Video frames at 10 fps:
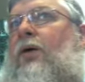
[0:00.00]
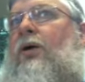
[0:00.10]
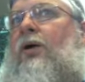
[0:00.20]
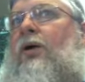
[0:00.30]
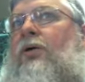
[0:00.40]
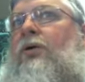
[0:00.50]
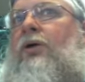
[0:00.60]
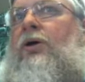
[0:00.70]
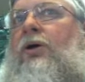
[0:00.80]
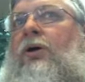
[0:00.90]

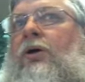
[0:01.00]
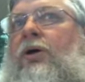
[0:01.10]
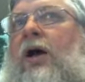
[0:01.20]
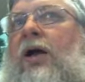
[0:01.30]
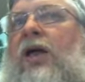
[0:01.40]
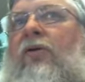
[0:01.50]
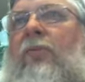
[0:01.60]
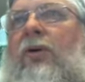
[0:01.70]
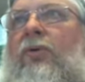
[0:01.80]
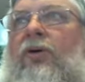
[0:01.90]
I can't
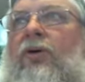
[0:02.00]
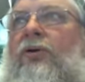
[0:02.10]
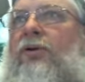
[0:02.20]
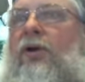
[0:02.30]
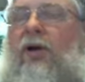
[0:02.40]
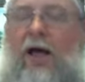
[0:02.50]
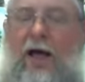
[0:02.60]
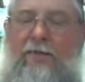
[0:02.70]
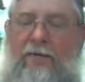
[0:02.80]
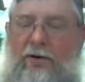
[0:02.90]
remember the
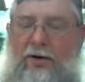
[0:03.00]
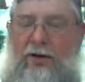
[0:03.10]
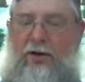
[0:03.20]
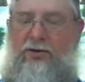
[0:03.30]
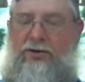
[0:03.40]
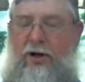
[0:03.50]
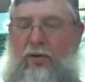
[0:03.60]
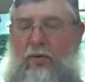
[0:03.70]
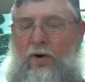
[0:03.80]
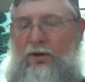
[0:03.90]
hyphen it goes
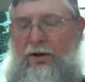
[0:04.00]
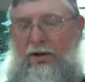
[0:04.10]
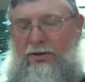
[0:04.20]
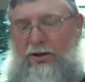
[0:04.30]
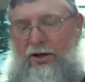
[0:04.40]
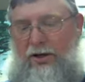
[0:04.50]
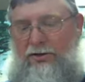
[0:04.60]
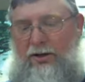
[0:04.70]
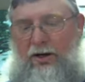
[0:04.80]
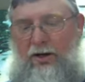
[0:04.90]
along with it. It's not
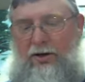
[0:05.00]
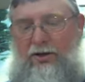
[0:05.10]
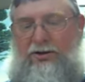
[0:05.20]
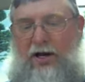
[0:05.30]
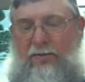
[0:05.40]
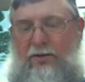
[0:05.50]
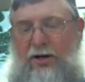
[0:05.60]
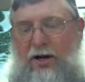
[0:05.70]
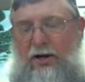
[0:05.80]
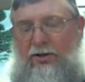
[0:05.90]
listed here in this chapter,
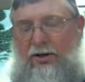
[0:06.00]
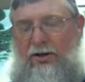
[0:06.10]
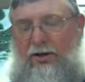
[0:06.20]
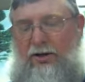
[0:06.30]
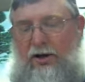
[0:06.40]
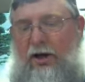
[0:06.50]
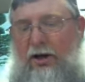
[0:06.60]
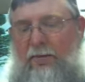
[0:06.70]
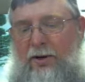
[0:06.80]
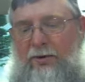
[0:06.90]
and I didn't think to look it
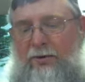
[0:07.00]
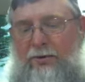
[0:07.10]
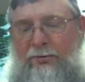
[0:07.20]
up. But